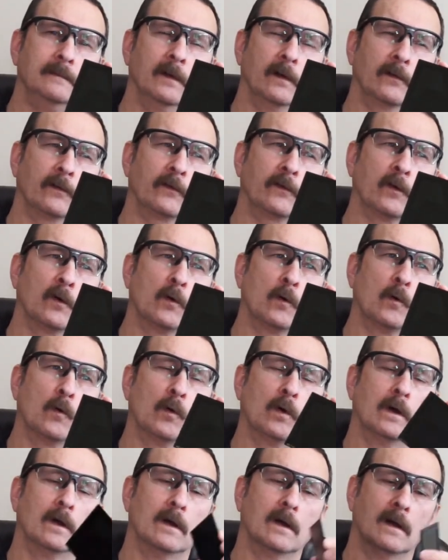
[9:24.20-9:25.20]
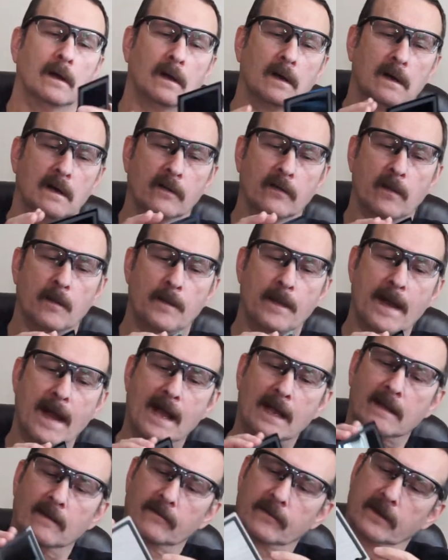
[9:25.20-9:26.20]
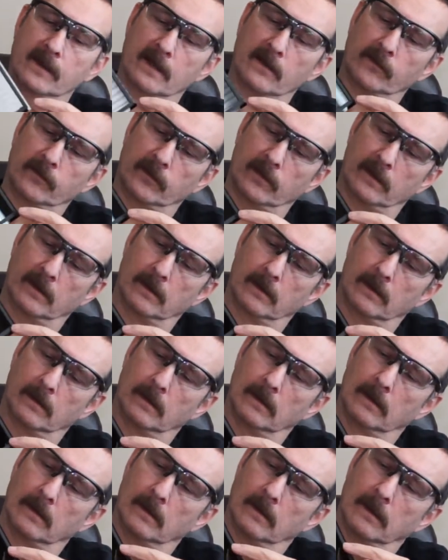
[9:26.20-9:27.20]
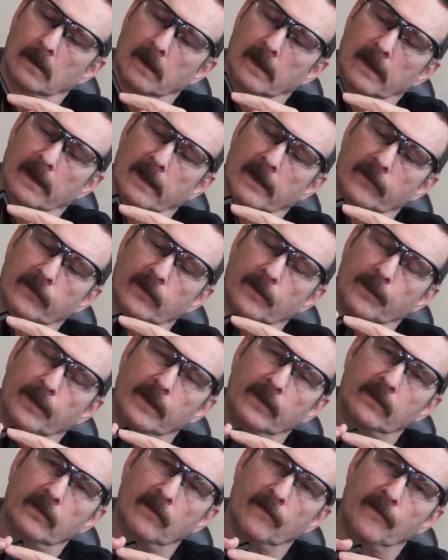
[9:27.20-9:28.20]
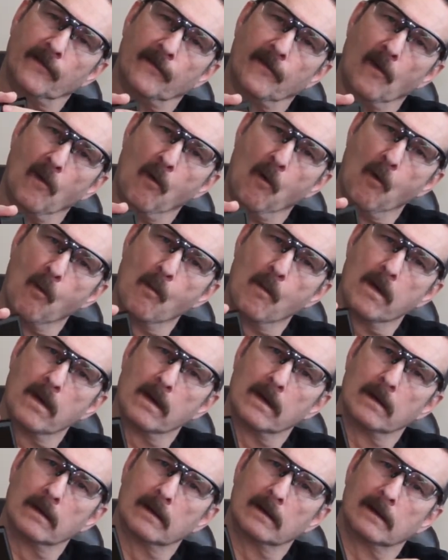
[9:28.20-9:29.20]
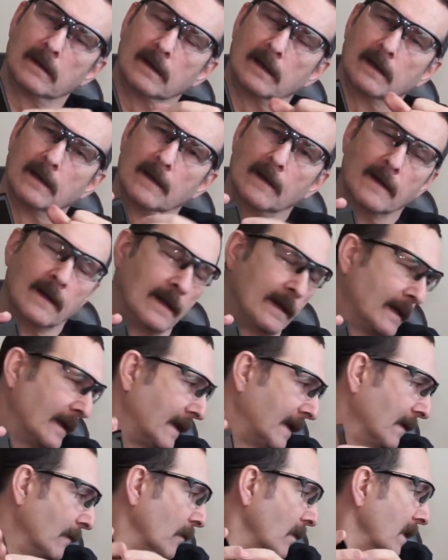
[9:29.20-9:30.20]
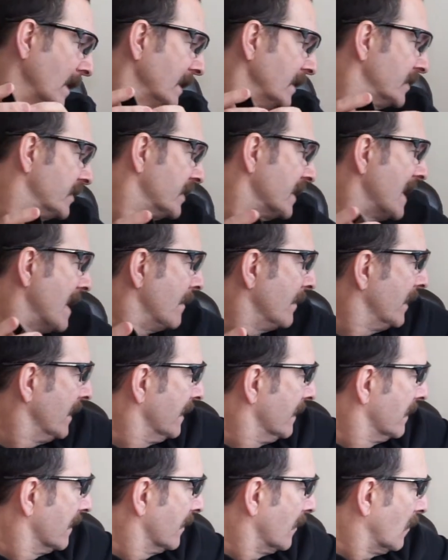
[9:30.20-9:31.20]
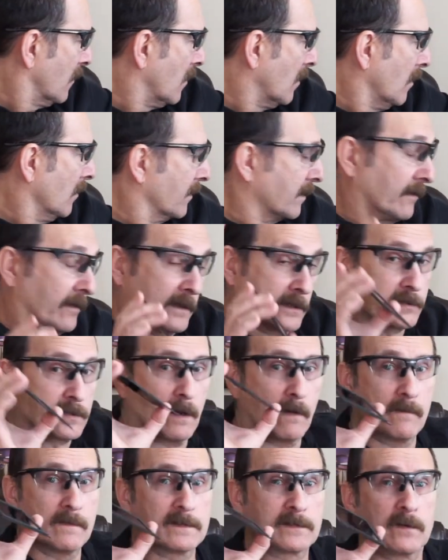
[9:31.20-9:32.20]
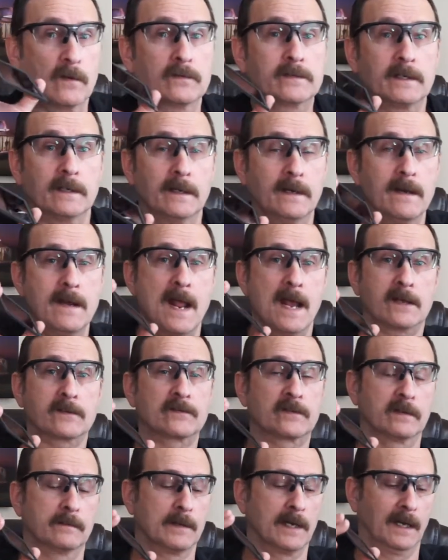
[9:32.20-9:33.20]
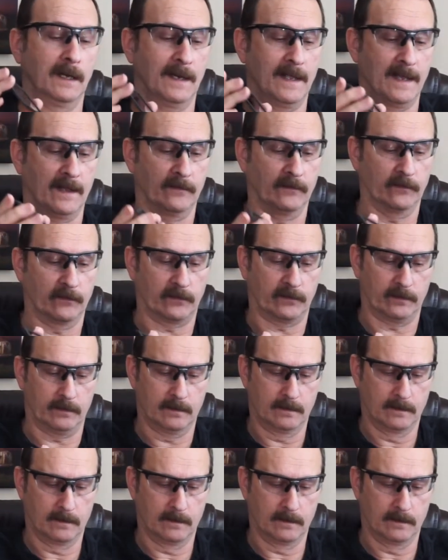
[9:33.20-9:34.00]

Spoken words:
So on the back of this is a piece of foam, and when I jam it into the holder, this always goes in next to my lens.